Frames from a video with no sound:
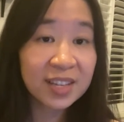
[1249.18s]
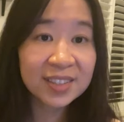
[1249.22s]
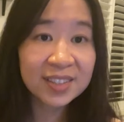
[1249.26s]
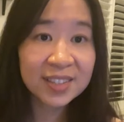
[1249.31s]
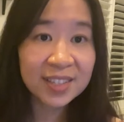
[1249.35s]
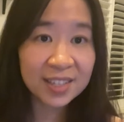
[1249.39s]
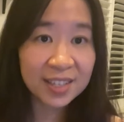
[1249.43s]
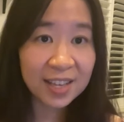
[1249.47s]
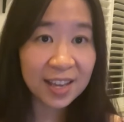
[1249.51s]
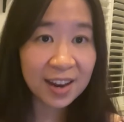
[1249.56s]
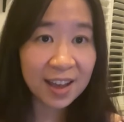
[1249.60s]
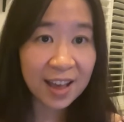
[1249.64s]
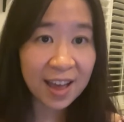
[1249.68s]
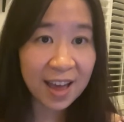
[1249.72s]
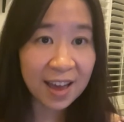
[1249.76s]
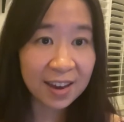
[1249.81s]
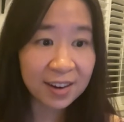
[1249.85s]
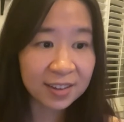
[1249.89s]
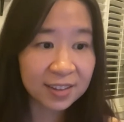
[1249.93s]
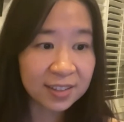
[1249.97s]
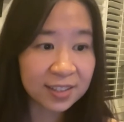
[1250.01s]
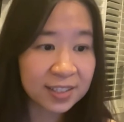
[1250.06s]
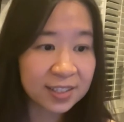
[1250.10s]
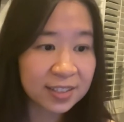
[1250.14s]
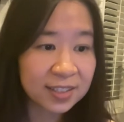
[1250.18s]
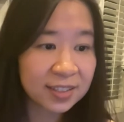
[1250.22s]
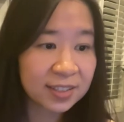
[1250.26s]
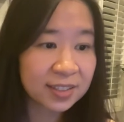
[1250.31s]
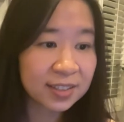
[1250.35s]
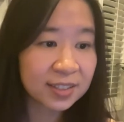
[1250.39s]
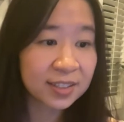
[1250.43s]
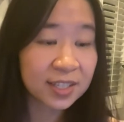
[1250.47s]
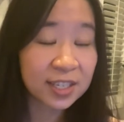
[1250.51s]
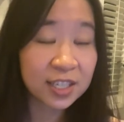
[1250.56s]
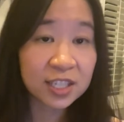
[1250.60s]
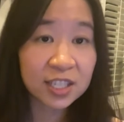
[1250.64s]
The data analyst,
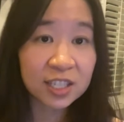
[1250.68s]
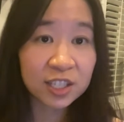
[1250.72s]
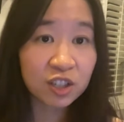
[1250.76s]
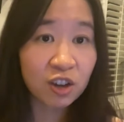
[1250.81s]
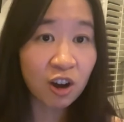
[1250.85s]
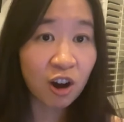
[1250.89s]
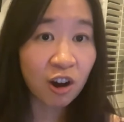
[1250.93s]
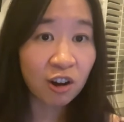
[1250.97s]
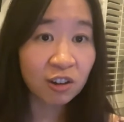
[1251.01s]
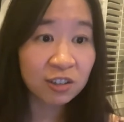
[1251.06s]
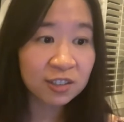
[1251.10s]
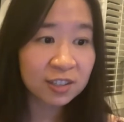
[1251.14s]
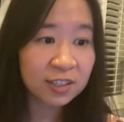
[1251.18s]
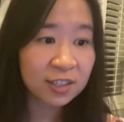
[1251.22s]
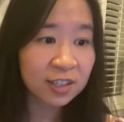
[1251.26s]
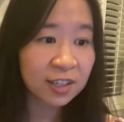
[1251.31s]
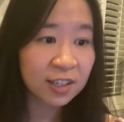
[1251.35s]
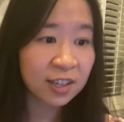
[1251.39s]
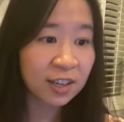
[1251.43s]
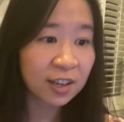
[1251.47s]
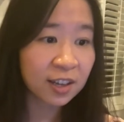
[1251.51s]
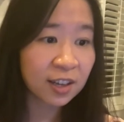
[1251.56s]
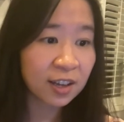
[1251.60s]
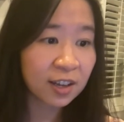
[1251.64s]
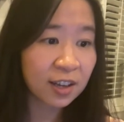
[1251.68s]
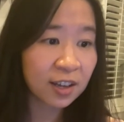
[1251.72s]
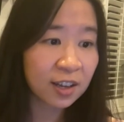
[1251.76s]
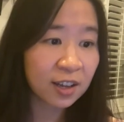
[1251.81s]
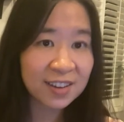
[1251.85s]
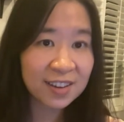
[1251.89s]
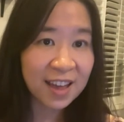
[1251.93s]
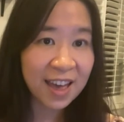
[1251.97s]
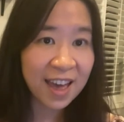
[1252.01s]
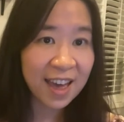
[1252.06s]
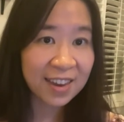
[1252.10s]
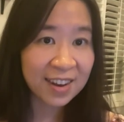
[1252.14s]
they does all the
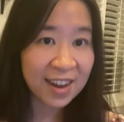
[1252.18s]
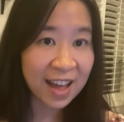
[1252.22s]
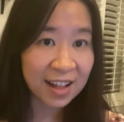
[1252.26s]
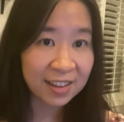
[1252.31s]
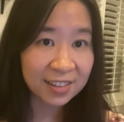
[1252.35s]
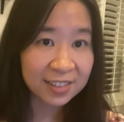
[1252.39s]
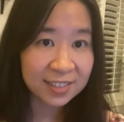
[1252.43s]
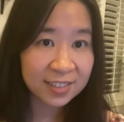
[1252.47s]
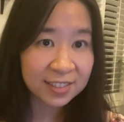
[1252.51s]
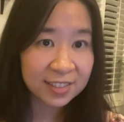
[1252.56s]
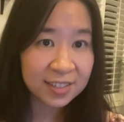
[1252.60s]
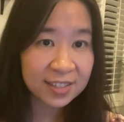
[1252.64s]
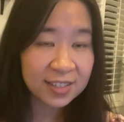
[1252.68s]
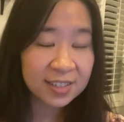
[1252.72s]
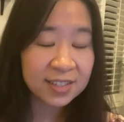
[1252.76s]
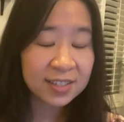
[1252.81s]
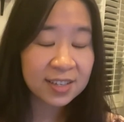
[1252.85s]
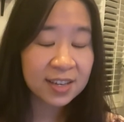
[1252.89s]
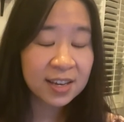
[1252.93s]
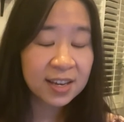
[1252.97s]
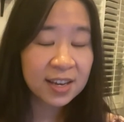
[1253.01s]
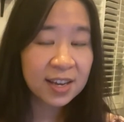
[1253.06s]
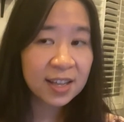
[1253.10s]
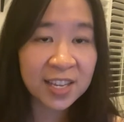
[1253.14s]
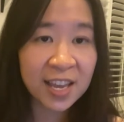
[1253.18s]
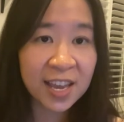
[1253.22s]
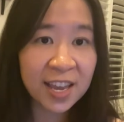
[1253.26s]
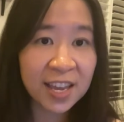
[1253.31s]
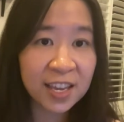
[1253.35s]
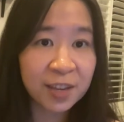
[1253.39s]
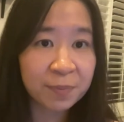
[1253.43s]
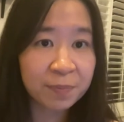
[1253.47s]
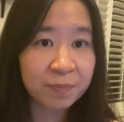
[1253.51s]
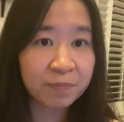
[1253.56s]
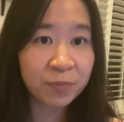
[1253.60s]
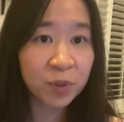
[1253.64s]
analysis.
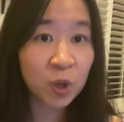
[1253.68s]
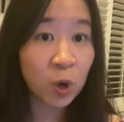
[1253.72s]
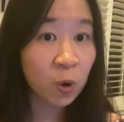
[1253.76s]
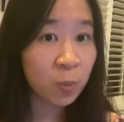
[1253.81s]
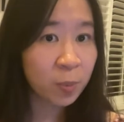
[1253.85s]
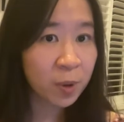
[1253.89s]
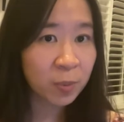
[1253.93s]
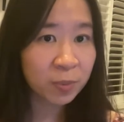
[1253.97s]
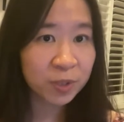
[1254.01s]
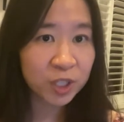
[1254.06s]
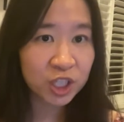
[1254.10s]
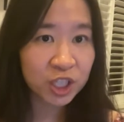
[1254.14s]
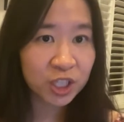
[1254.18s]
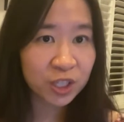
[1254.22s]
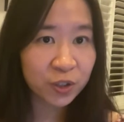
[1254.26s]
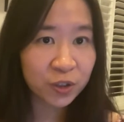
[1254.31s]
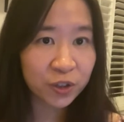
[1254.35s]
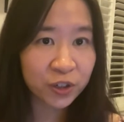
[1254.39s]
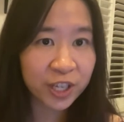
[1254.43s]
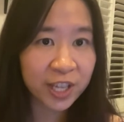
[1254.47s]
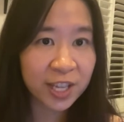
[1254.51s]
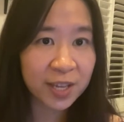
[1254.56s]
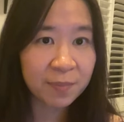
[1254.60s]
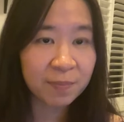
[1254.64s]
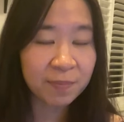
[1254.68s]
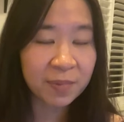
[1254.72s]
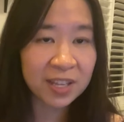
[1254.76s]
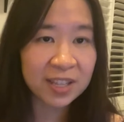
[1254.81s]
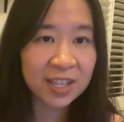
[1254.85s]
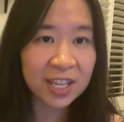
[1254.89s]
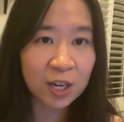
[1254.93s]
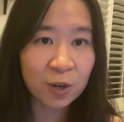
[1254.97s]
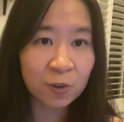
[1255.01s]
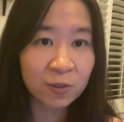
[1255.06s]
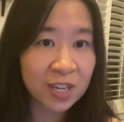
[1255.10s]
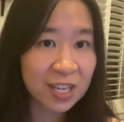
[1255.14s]
They know about machine learning, but
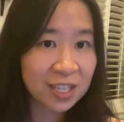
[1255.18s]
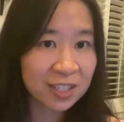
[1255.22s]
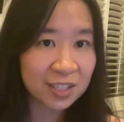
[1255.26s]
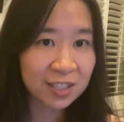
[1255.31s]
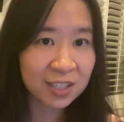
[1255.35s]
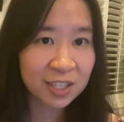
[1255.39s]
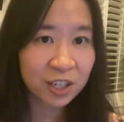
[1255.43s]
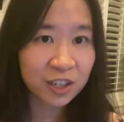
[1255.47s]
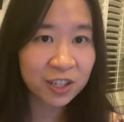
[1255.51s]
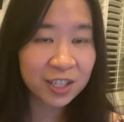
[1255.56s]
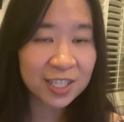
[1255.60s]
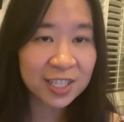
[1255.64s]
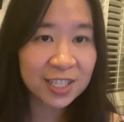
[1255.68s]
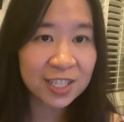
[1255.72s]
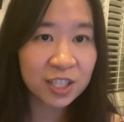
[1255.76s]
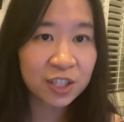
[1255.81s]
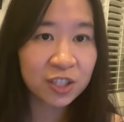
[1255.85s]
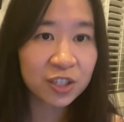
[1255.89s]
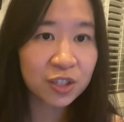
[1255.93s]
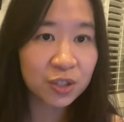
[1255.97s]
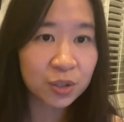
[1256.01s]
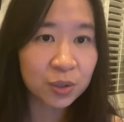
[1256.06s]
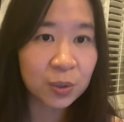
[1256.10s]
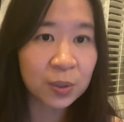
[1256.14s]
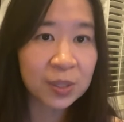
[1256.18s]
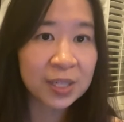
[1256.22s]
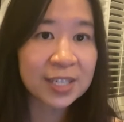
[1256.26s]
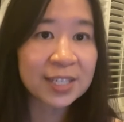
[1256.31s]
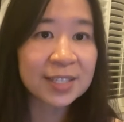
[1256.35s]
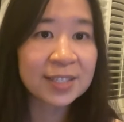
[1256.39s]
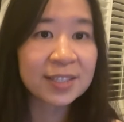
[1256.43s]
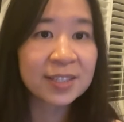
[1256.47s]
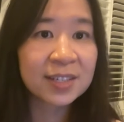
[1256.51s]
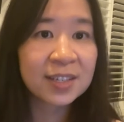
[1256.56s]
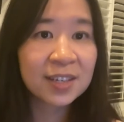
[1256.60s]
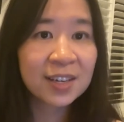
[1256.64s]
they don't necessarily need to do
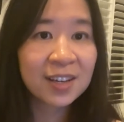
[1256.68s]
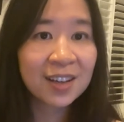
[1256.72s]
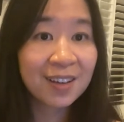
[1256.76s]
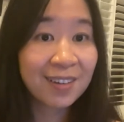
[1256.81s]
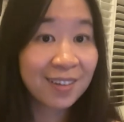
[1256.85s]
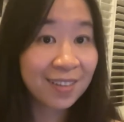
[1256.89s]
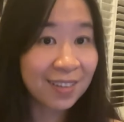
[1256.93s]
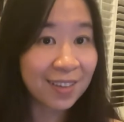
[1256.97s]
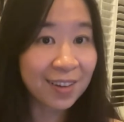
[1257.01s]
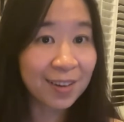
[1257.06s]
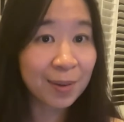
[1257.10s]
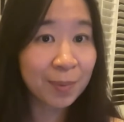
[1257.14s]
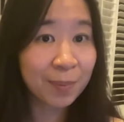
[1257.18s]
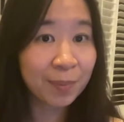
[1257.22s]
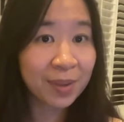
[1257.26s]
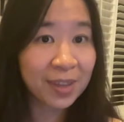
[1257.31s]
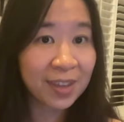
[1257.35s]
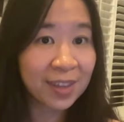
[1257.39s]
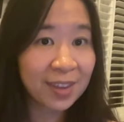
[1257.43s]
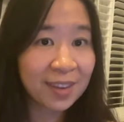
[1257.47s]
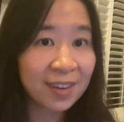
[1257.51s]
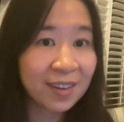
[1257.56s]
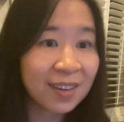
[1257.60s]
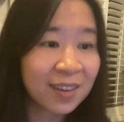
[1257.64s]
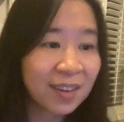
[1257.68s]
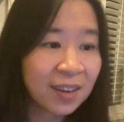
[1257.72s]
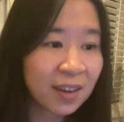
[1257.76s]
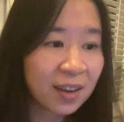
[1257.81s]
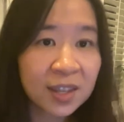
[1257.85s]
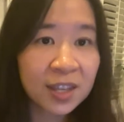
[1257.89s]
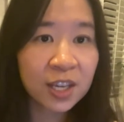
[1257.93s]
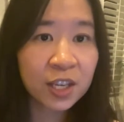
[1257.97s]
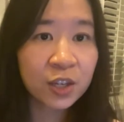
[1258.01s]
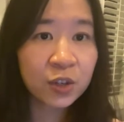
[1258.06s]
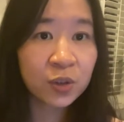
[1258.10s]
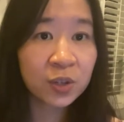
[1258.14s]
it, like me.
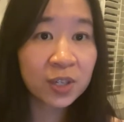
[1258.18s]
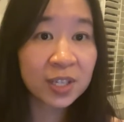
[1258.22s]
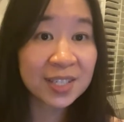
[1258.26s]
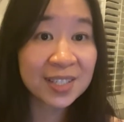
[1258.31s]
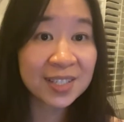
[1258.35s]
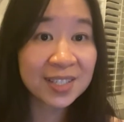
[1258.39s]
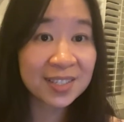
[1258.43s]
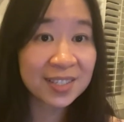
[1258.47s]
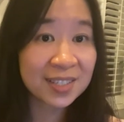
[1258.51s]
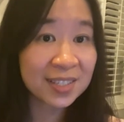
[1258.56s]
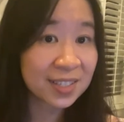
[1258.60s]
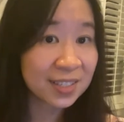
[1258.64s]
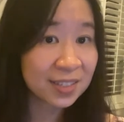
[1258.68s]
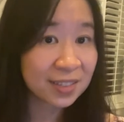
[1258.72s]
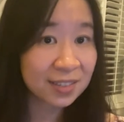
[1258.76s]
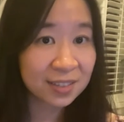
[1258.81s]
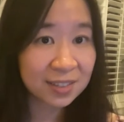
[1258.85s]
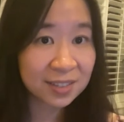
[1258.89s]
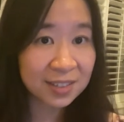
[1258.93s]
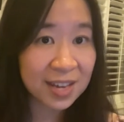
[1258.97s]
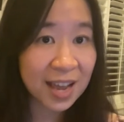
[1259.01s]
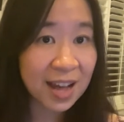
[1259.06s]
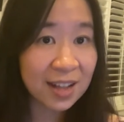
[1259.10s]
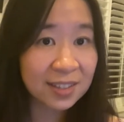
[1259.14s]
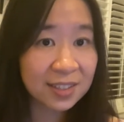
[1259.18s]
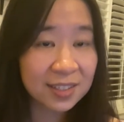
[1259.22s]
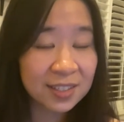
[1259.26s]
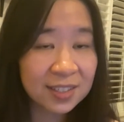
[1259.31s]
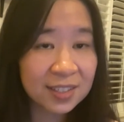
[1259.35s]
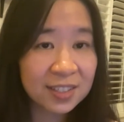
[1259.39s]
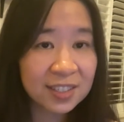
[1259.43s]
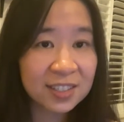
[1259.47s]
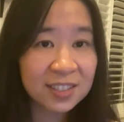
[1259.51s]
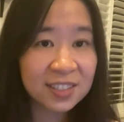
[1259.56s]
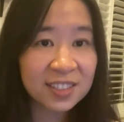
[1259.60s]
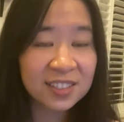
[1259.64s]
They do the statistical
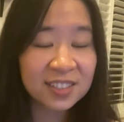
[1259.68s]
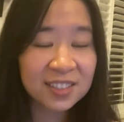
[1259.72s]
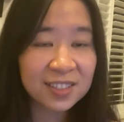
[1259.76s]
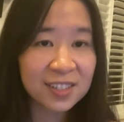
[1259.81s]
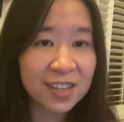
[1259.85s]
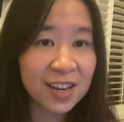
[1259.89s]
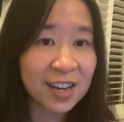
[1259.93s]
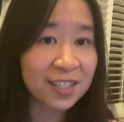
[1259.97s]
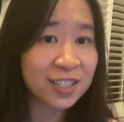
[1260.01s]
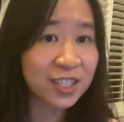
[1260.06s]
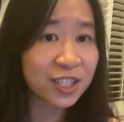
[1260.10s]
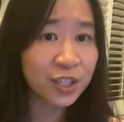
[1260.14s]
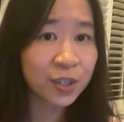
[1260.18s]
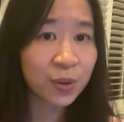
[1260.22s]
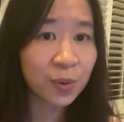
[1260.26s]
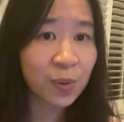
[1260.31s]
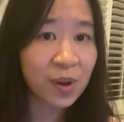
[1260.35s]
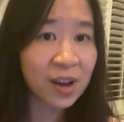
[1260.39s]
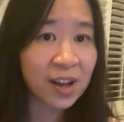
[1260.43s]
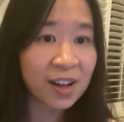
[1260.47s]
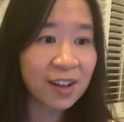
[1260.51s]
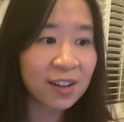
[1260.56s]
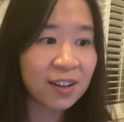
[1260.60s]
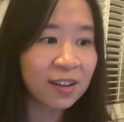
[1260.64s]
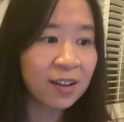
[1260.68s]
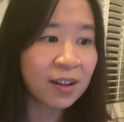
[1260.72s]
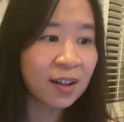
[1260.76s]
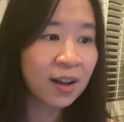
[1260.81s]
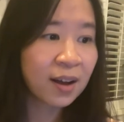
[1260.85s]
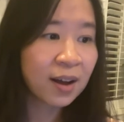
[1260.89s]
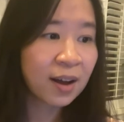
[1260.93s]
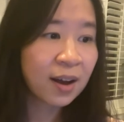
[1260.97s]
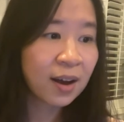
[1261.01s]
analysis, the SQL,